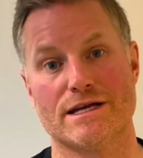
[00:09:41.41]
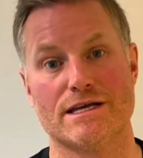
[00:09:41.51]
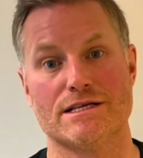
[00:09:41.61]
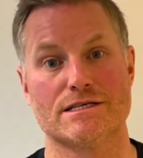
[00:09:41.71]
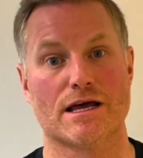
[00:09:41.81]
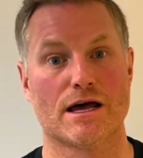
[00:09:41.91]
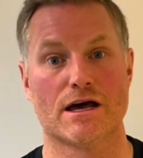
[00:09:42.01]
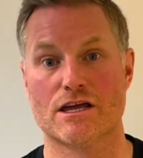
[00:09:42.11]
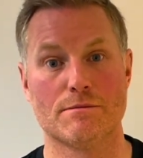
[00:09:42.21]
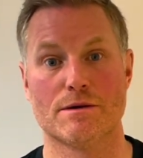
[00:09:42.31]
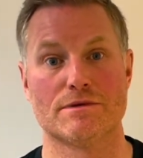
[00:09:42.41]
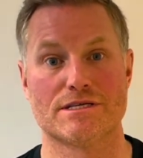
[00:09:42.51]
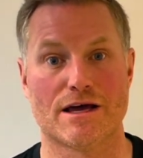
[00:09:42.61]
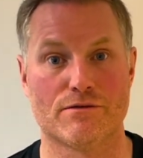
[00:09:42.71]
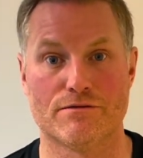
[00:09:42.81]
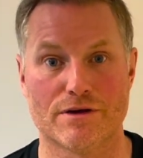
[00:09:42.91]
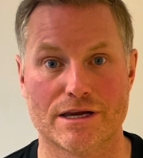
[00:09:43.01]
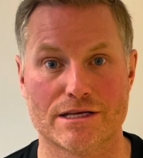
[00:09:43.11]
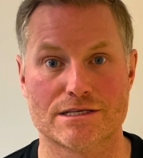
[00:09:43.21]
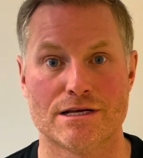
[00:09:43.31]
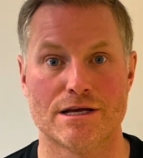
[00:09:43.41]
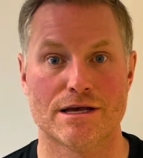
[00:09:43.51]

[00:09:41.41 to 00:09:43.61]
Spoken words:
is a commitment to health and fitness.